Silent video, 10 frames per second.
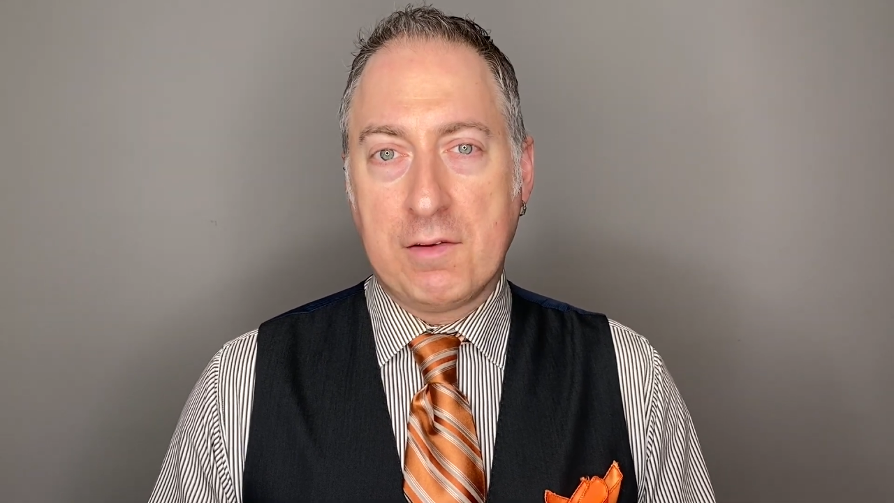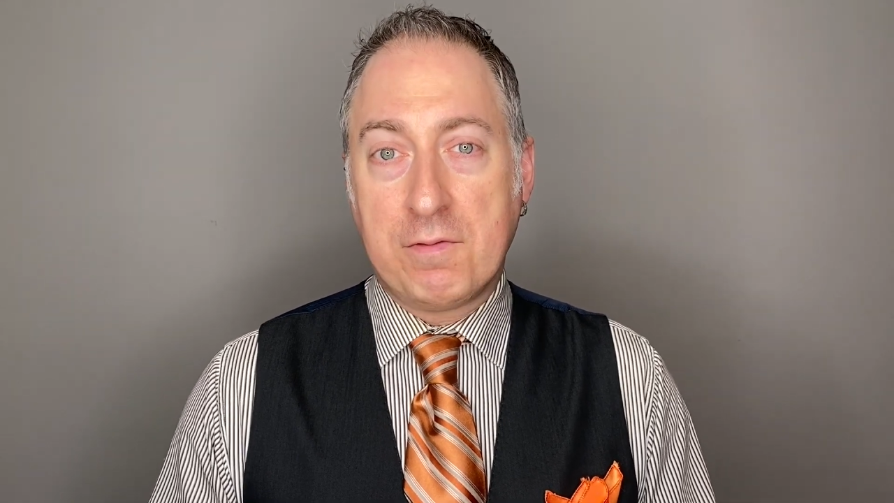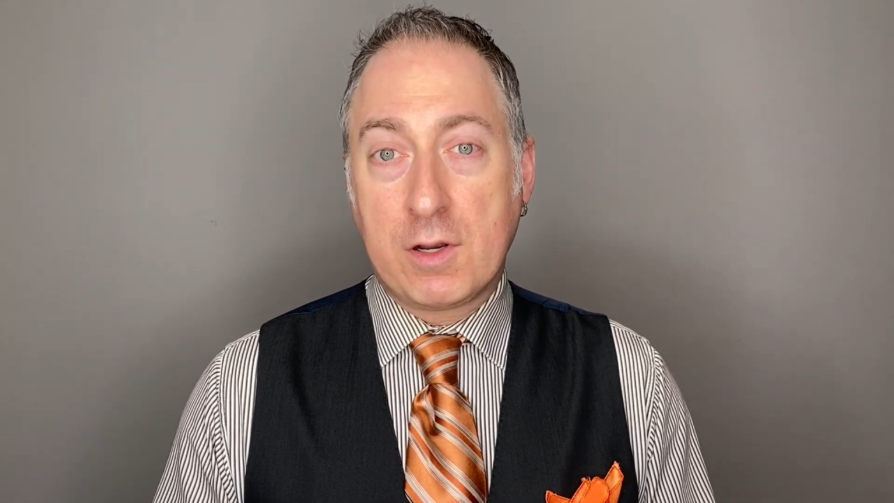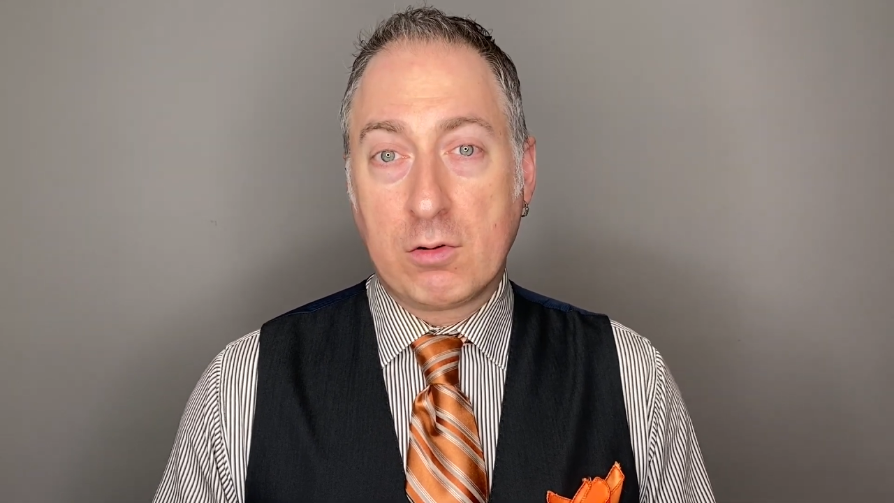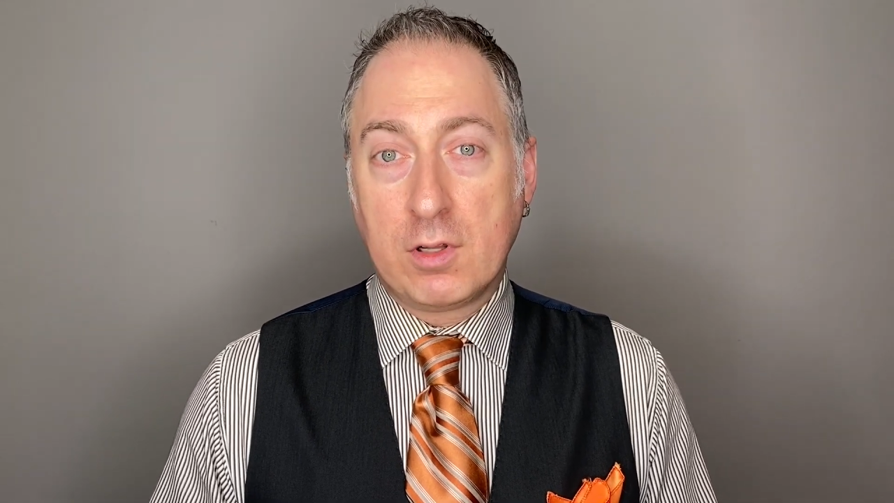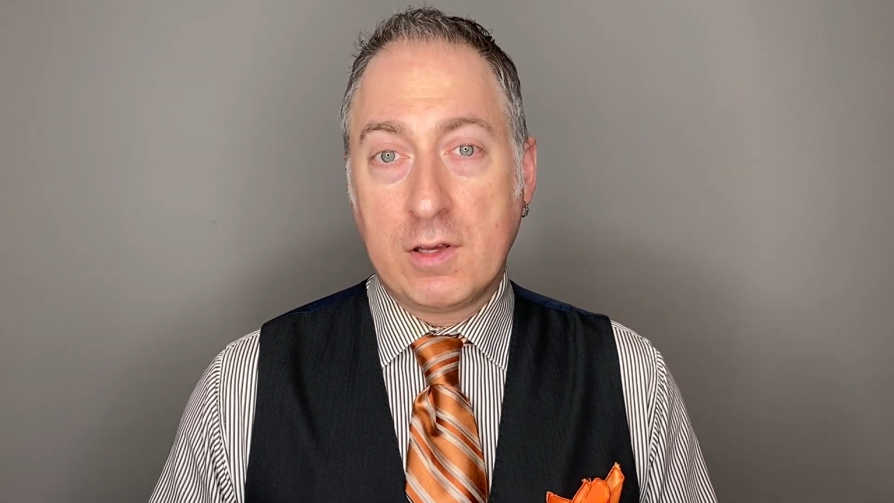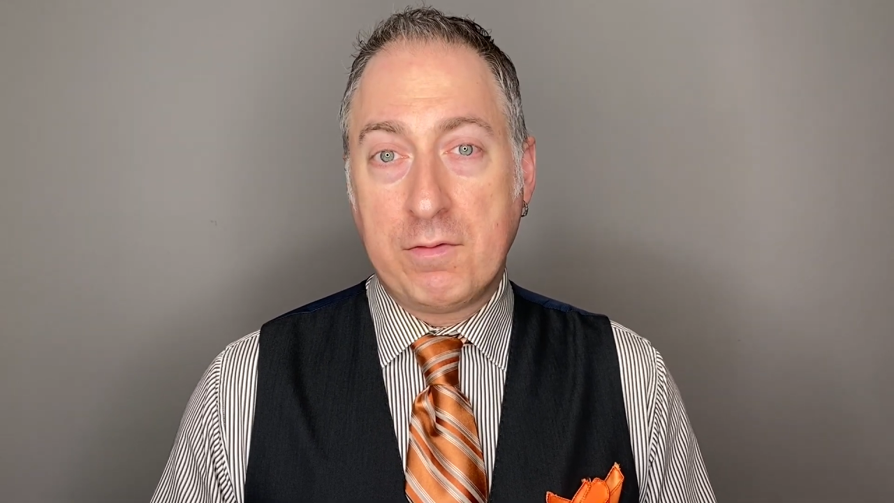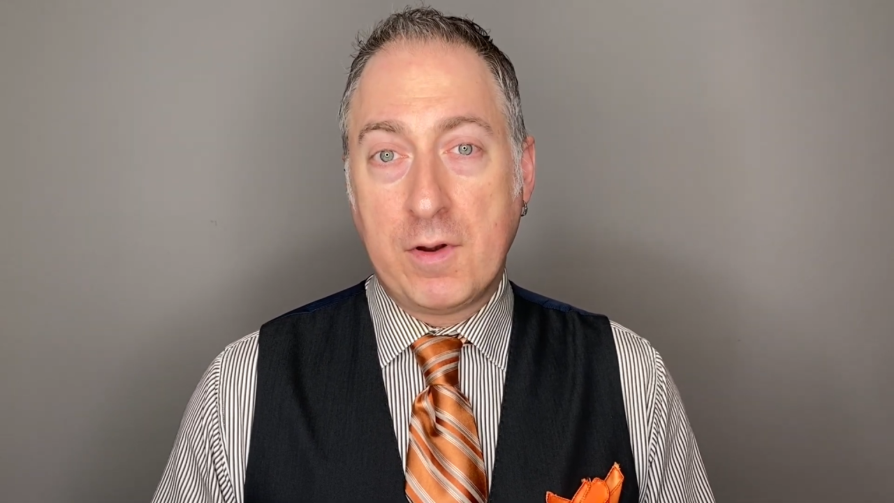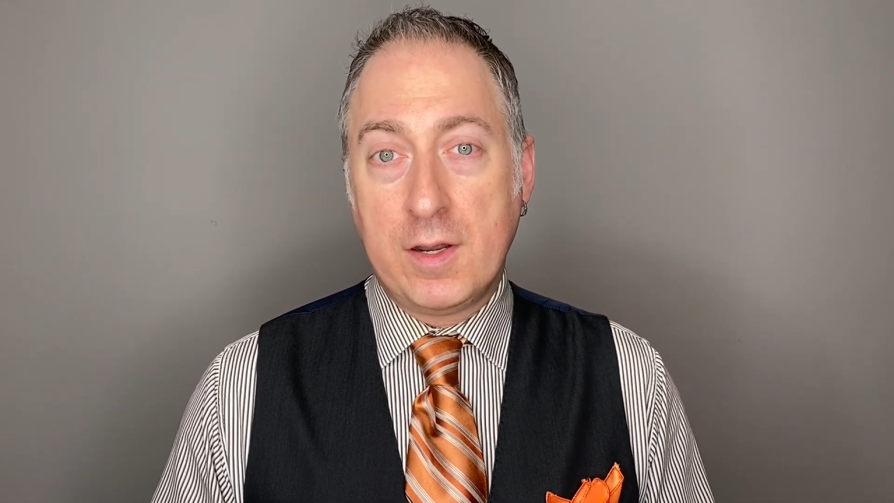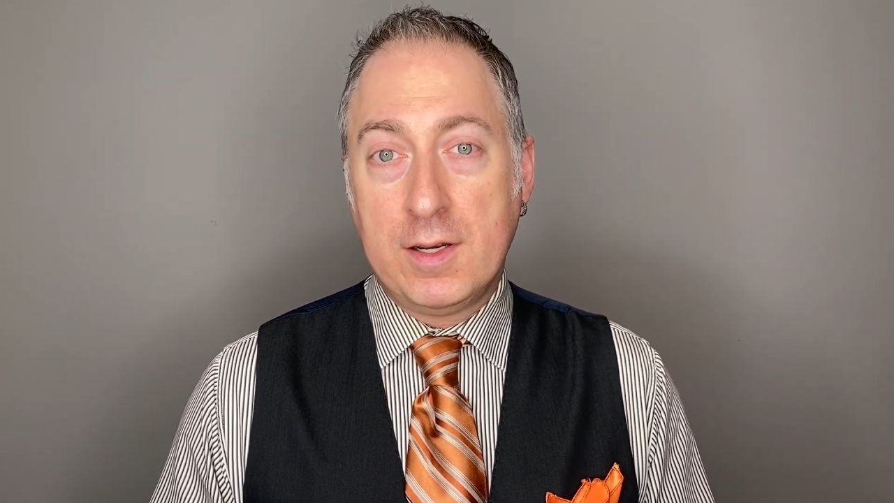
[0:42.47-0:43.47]
federally
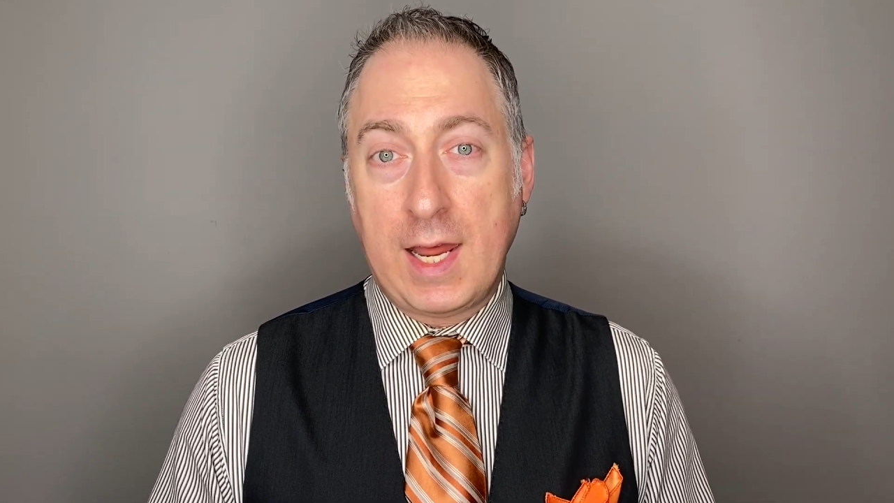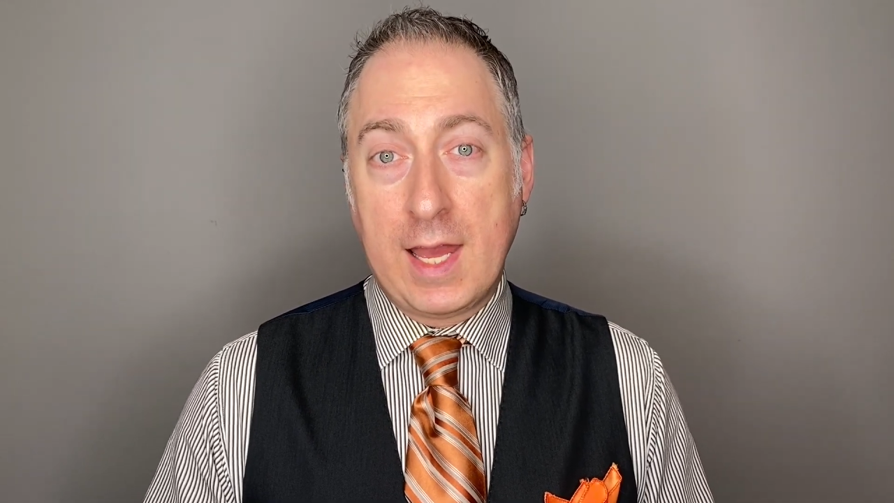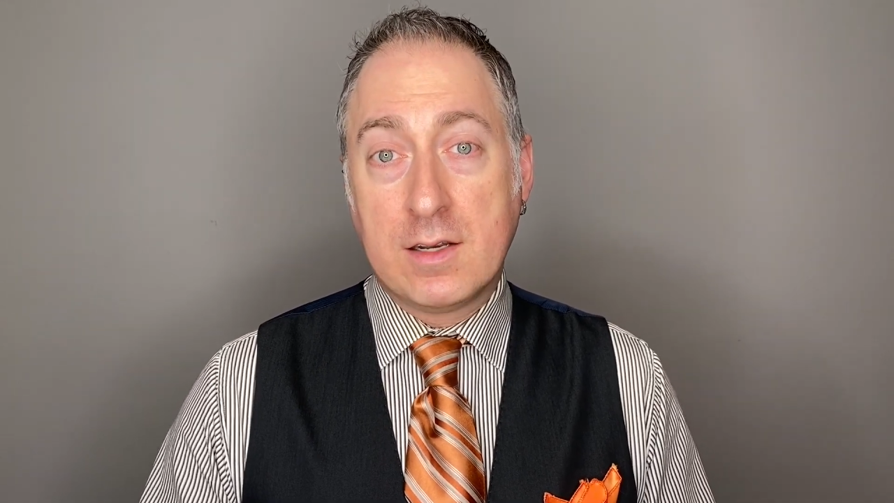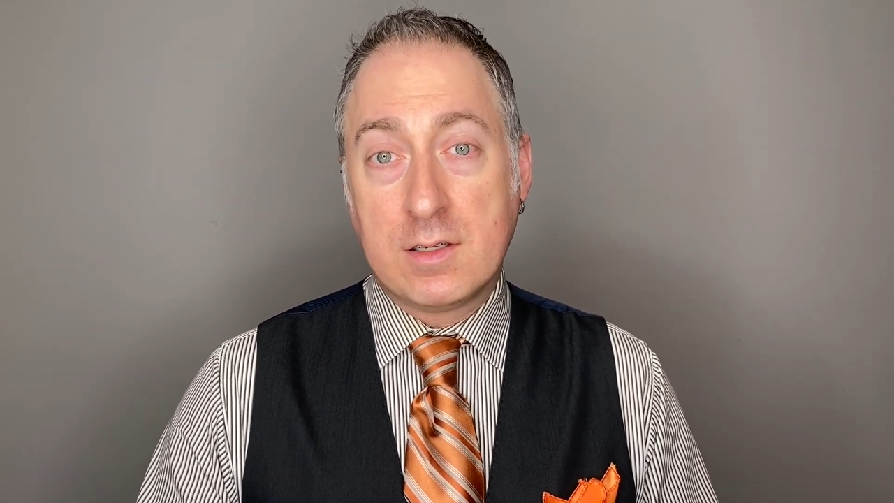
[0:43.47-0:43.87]
funded and